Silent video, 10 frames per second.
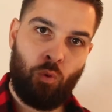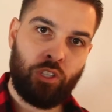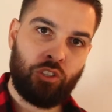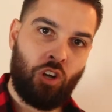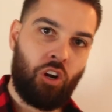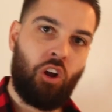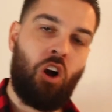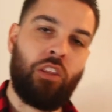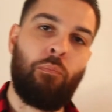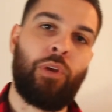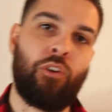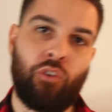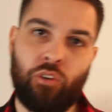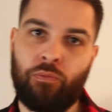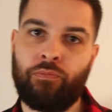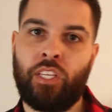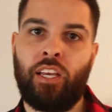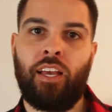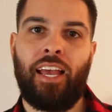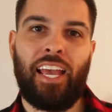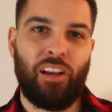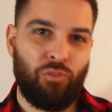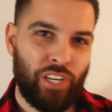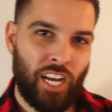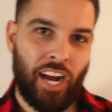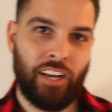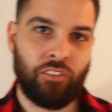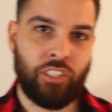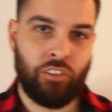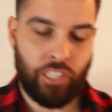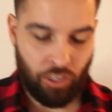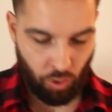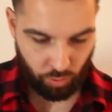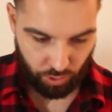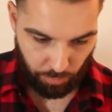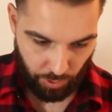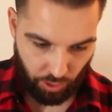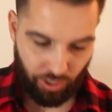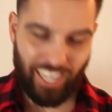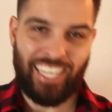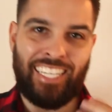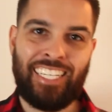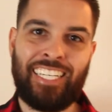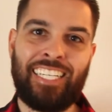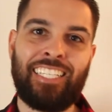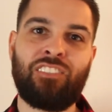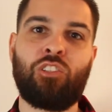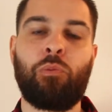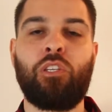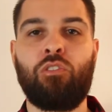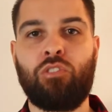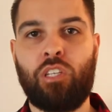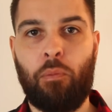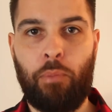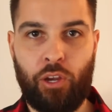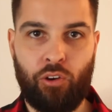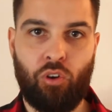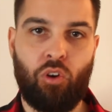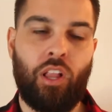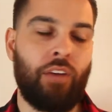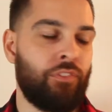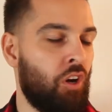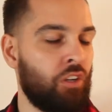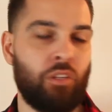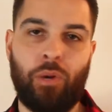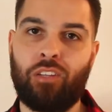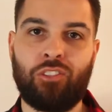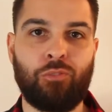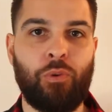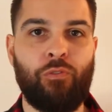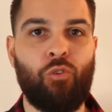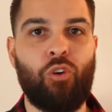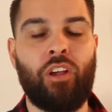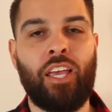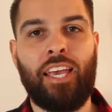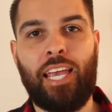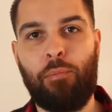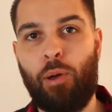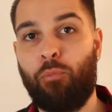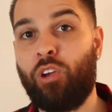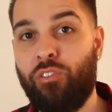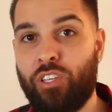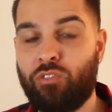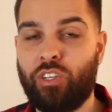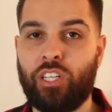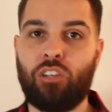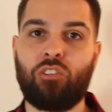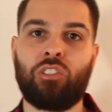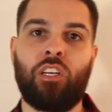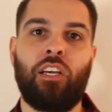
I want to start on the beard oil. Every guy out there that owns a beard needs to be using beard oil. I've talked about this before in my previous videos.